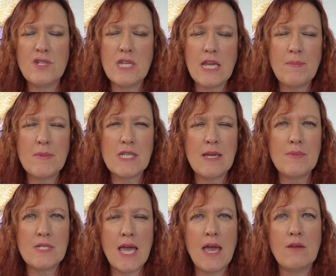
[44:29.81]
deep, deep
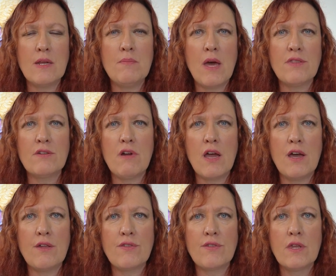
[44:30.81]
down in Mother
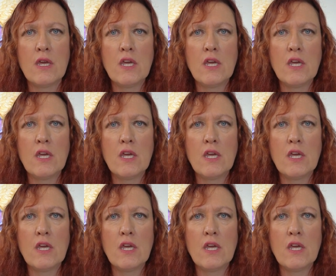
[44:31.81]
Earth.